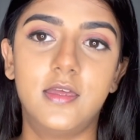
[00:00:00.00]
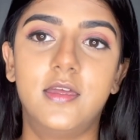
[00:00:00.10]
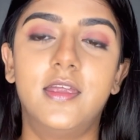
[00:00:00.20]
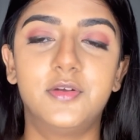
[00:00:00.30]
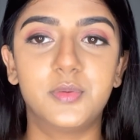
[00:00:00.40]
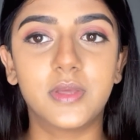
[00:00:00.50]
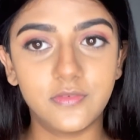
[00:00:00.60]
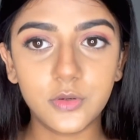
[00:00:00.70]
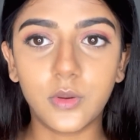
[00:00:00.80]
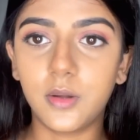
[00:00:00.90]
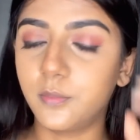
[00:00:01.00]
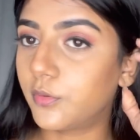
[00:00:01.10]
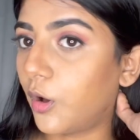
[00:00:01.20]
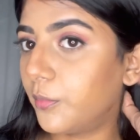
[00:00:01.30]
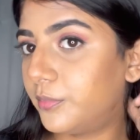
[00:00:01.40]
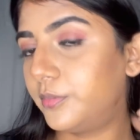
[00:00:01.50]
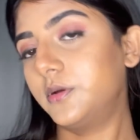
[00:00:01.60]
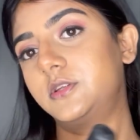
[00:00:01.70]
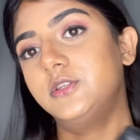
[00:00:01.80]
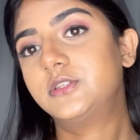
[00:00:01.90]
and to give it one
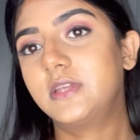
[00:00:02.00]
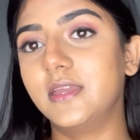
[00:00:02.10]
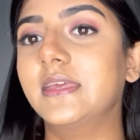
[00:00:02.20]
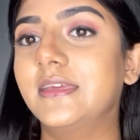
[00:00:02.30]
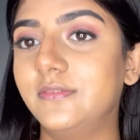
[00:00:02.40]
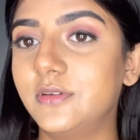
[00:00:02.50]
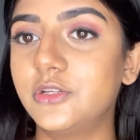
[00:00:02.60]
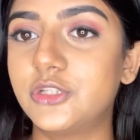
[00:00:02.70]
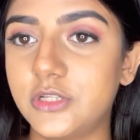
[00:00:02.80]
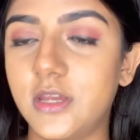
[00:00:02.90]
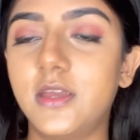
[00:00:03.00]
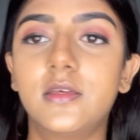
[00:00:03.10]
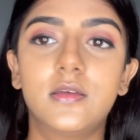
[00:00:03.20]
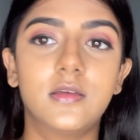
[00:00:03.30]
proper shade, even shade,